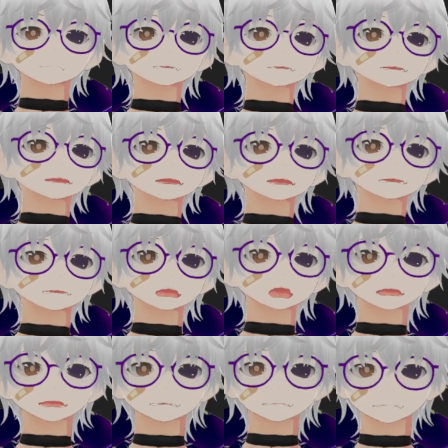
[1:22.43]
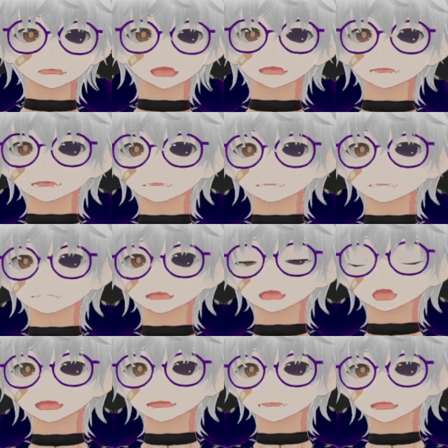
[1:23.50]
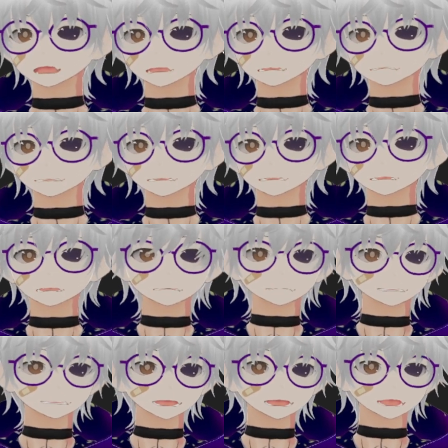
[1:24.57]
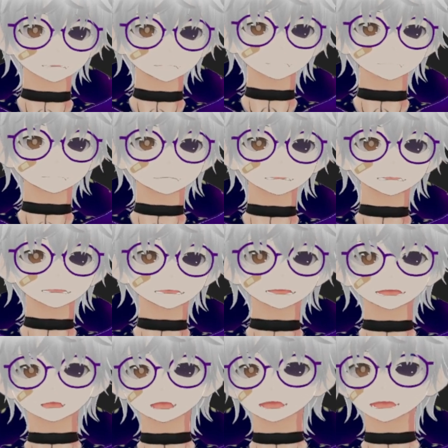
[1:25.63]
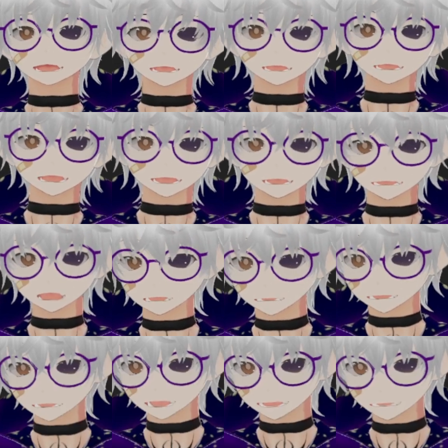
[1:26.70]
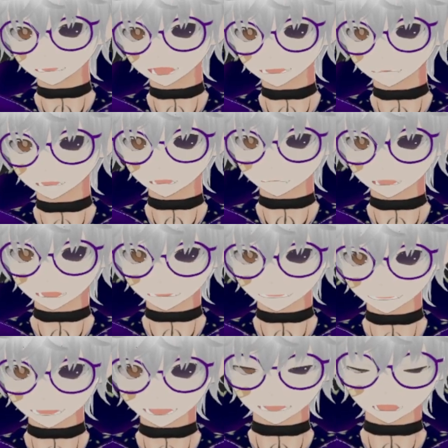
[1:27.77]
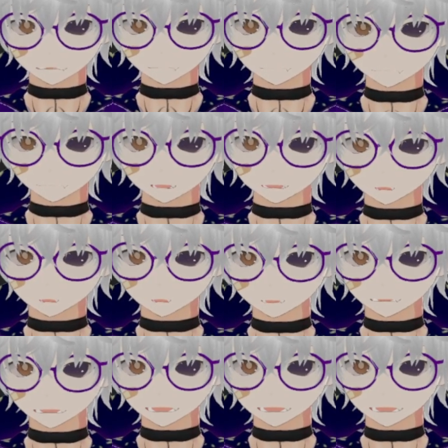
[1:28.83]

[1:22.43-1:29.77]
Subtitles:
the voice of a spokesperson for Sega. Like he definitely has that up playing voice that you do whenever you're